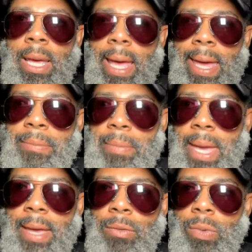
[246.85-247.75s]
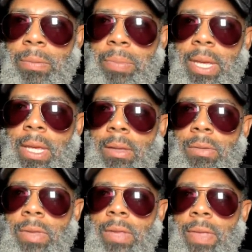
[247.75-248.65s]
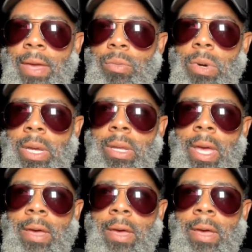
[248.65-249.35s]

a man would be that they would